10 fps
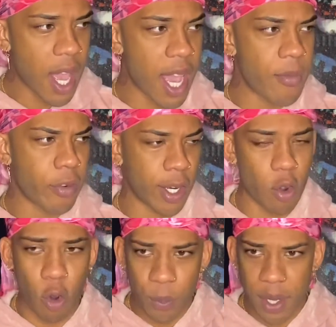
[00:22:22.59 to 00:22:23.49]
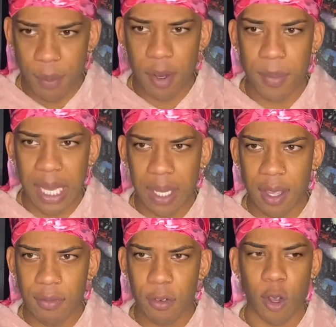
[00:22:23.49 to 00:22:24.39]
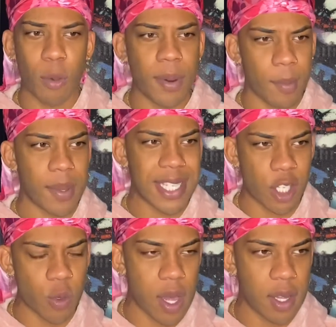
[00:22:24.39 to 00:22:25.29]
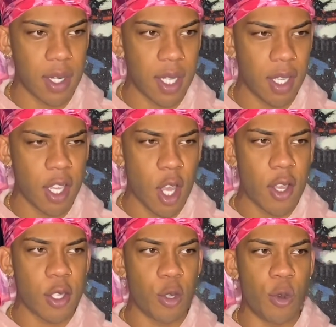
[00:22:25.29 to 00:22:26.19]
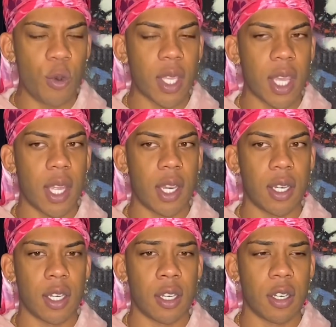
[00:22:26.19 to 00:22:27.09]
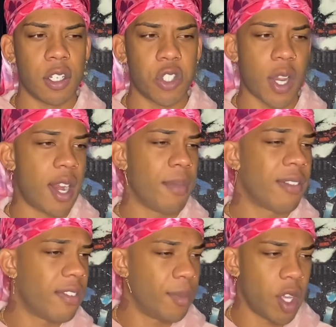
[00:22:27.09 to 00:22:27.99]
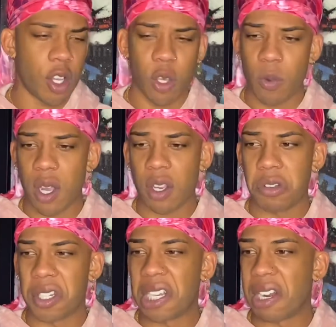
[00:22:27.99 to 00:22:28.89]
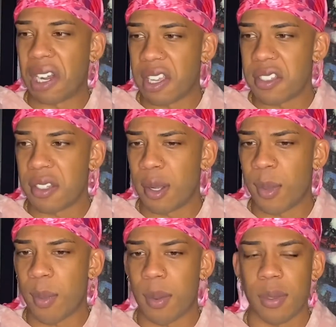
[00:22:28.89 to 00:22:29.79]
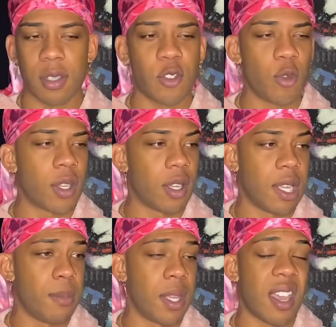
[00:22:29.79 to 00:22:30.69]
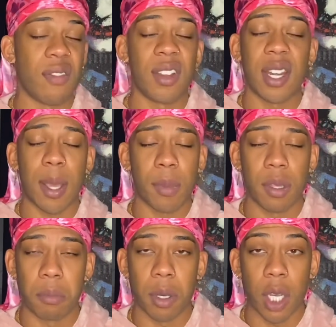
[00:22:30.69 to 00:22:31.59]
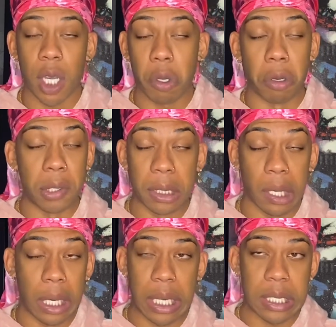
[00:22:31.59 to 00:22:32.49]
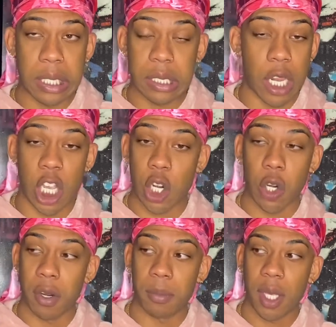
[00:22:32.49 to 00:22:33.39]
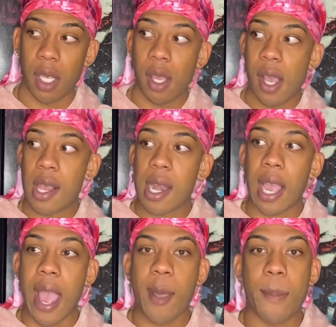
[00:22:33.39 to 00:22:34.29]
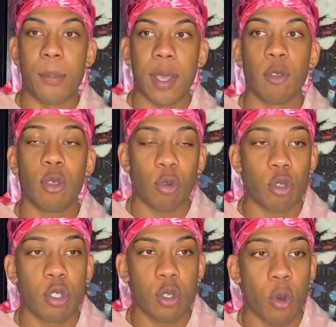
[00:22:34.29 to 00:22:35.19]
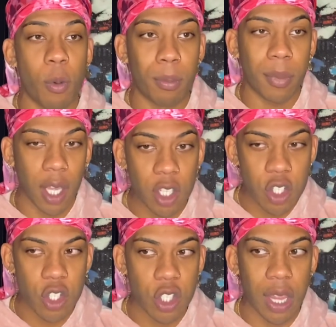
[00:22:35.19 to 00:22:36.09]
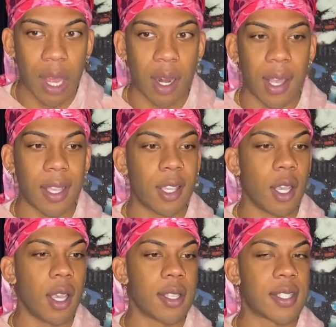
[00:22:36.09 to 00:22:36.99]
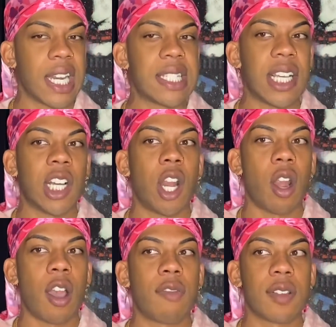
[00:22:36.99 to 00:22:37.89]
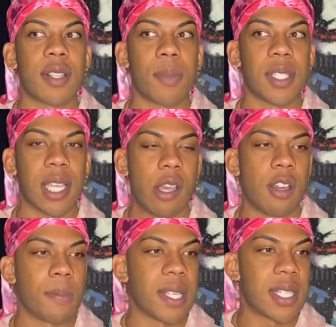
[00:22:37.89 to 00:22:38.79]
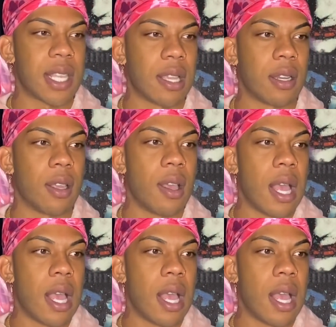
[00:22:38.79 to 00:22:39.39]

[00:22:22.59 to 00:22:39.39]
I'm very open about my life. I'm very open about my sexuality. You can try to make fun of me all you want. Could care less. You don't pay my bills. You can give me every name in the book. Could care less. It's not going to hurt me. Like, I've been through so much that, like, it's going to take a lot for someone to get under my skin.